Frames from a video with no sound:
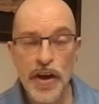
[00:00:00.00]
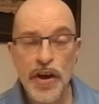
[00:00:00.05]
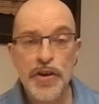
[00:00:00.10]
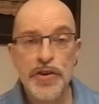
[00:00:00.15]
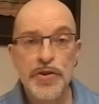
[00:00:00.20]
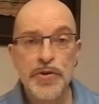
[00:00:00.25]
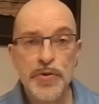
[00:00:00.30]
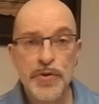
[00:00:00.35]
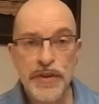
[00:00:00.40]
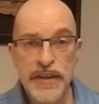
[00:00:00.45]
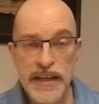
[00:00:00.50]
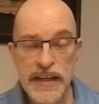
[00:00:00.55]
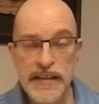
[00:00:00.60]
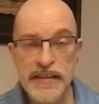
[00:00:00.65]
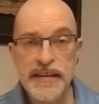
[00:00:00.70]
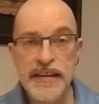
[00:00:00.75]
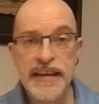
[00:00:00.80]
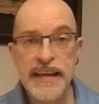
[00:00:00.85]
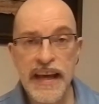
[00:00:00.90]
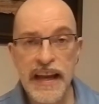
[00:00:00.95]
You'll need
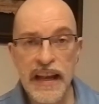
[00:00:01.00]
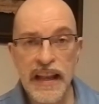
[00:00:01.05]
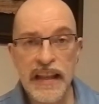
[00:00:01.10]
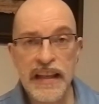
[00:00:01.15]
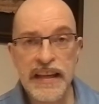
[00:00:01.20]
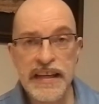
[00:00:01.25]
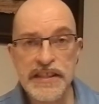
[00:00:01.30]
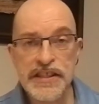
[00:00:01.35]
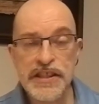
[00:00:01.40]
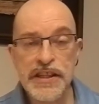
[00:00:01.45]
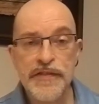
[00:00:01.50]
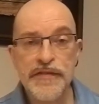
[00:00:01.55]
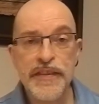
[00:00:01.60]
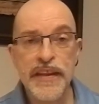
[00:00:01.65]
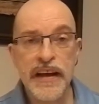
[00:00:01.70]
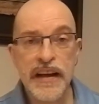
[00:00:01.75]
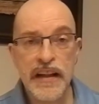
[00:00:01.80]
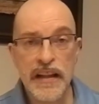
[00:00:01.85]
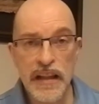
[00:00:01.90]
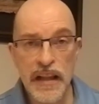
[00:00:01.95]
to get a list of the
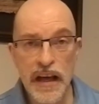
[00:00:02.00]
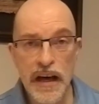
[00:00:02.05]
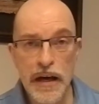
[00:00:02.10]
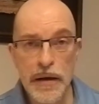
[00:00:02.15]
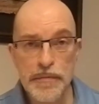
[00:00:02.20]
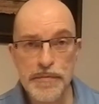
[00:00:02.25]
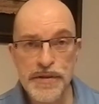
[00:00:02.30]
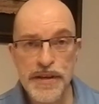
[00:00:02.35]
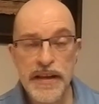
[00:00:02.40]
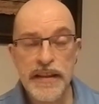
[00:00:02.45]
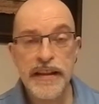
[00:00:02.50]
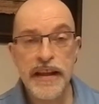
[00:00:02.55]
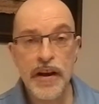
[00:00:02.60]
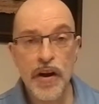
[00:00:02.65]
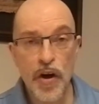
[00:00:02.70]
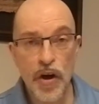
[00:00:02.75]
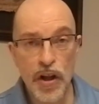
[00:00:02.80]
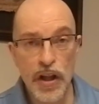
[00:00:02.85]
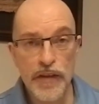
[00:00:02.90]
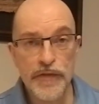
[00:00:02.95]
clubs that
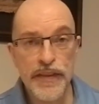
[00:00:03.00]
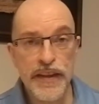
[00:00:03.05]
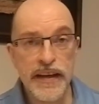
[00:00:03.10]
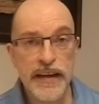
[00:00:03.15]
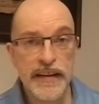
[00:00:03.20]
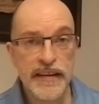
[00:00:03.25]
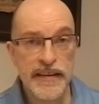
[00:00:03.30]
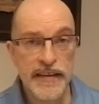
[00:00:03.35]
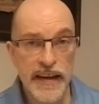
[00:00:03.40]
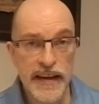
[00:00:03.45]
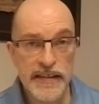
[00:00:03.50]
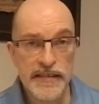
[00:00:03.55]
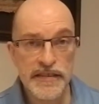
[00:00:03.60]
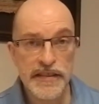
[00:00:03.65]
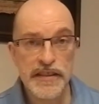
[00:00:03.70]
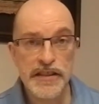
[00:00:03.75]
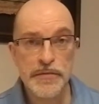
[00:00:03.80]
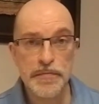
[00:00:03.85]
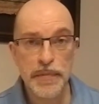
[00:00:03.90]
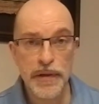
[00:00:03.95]
all of the
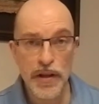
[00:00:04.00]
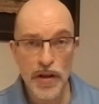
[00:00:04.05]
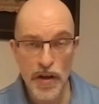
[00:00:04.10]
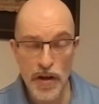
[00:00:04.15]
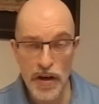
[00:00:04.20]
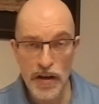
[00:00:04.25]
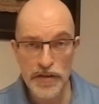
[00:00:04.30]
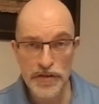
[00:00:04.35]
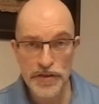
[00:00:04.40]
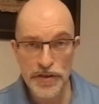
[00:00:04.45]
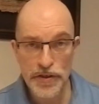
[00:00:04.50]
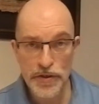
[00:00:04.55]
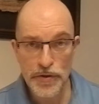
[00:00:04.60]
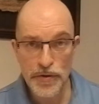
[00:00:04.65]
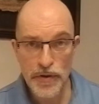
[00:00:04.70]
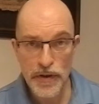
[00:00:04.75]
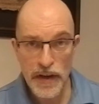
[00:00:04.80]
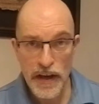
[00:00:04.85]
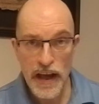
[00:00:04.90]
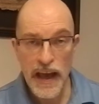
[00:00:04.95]
contestants belong to
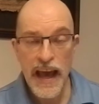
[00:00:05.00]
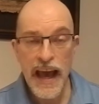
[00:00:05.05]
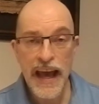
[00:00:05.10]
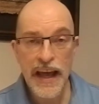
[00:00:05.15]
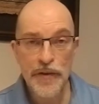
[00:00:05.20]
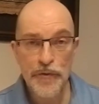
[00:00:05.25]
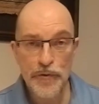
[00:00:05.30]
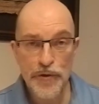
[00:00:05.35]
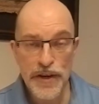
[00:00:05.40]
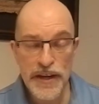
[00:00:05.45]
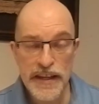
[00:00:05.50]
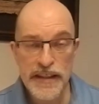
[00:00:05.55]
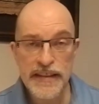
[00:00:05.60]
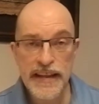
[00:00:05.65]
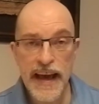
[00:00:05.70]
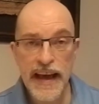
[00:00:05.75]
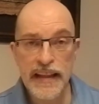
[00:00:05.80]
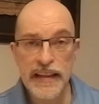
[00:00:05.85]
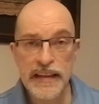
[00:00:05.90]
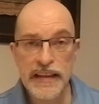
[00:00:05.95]
and read
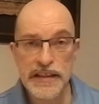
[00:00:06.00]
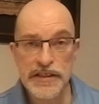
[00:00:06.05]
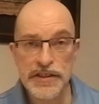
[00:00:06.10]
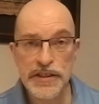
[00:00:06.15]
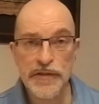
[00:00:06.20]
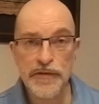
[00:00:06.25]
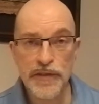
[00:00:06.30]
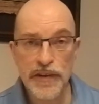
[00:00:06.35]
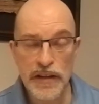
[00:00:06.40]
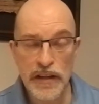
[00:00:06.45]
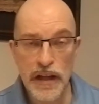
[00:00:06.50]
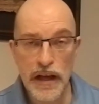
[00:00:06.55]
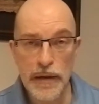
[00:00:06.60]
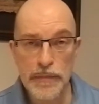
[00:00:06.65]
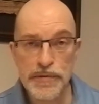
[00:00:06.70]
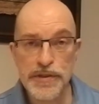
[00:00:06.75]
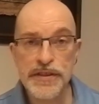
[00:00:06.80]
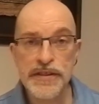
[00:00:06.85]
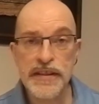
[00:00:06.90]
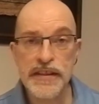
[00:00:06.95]
that list of
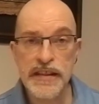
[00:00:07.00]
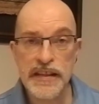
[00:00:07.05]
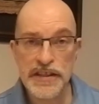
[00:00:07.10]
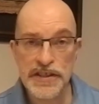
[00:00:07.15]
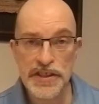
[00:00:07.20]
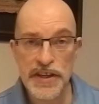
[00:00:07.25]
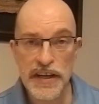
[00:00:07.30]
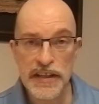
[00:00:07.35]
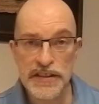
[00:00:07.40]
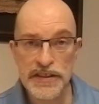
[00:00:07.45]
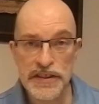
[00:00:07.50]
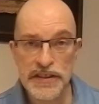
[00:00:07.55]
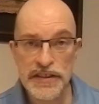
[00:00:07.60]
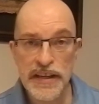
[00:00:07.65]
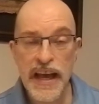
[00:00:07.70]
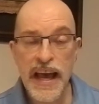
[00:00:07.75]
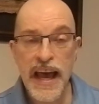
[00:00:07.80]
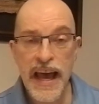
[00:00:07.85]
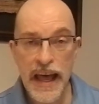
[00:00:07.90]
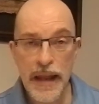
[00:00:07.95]
clubs to the judges
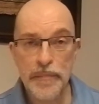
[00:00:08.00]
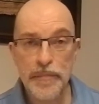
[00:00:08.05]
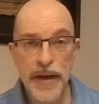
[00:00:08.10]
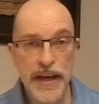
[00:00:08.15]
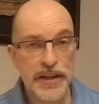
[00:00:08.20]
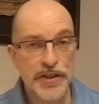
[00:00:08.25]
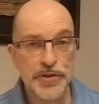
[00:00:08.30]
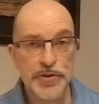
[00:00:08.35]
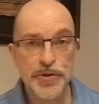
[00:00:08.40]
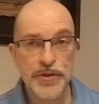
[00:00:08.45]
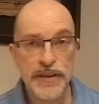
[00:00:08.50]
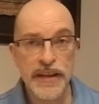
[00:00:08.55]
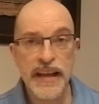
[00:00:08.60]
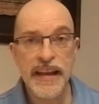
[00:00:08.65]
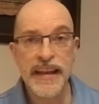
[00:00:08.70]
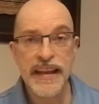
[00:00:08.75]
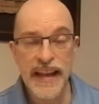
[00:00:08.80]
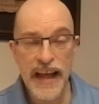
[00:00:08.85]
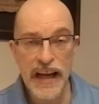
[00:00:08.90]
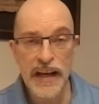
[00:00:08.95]
and make sure
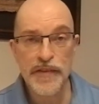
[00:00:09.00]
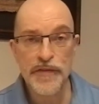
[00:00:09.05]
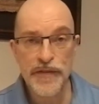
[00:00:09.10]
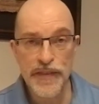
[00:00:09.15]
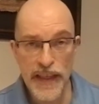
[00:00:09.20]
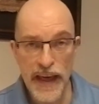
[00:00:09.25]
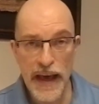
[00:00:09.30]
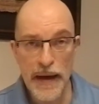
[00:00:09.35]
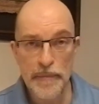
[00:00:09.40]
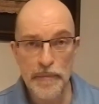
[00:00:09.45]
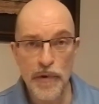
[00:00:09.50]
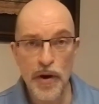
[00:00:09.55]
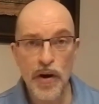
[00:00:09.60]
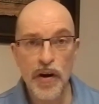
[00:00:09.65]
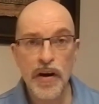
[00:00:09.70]
that none of them